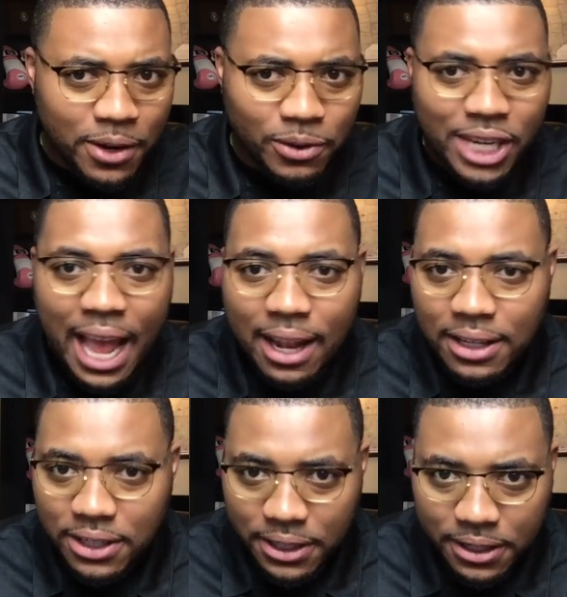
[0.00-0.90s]

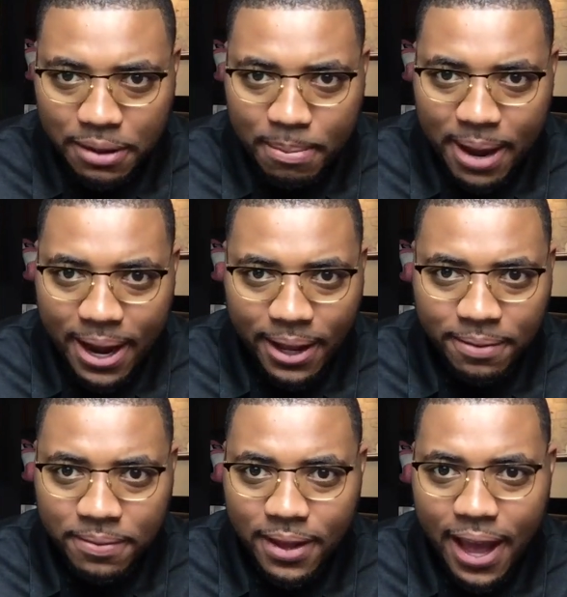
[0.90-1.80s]
challenging somebody
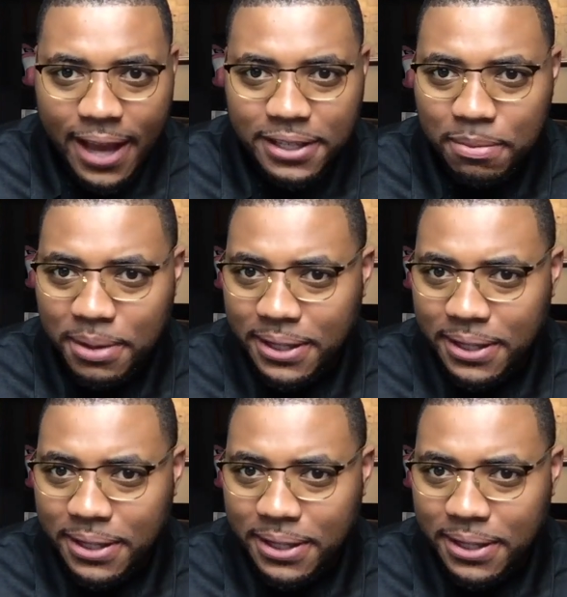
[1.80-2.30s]
has to be